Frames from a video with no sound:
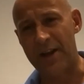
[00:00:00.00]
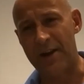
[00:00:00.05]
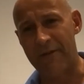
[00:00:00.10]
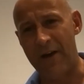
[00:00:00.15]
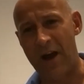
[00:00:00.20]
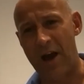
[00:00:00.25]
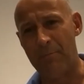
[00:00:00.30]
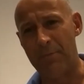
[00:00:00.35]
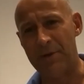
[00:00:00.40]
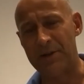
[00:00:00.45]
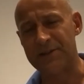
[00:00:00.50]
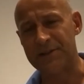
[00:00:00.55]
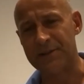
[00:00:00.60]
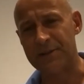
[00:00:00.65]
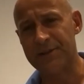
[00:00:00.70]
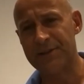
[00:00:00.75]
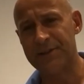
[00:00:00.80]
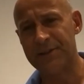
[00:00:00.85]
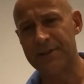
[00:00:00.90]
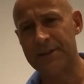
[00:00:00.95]
of our
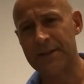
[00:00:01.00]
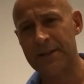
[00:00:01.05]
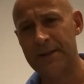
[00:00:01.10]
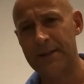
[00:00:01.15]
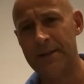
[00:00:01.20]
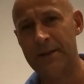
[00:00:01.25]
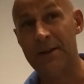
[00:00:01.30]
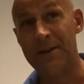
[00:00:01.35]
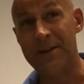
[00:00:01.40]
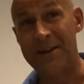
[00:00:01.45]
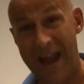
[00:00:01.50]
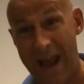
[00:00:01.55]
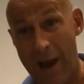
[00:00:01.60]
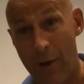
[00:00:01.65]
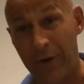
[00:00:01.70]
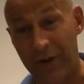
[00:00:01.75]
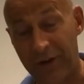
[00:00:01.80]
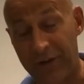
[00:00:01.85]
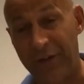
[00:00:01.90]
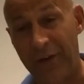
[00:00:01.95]
business. Wow. Now
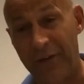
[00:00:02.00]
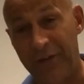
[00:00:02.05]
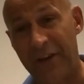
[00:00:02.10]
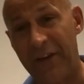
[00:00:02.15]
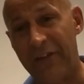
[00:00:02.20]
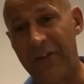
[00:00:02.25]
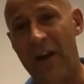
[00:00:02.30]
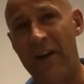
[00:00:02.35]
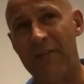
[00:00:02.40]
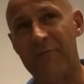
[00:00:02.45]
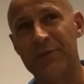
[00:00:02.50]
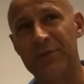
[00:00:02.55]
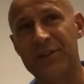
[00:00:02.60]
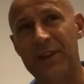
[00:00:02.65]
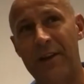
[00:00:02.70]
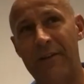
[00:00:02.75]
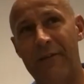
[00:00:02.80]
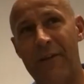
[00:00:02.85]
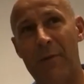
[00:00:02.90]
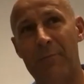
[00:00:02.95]
it's
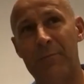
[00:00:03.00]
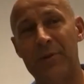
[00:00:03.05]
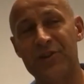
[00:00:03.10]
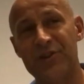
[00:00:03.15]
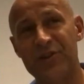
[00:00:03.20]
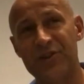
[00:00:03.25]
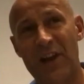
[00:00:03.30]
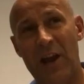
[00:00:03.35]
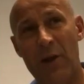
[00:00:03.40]
55% of our business.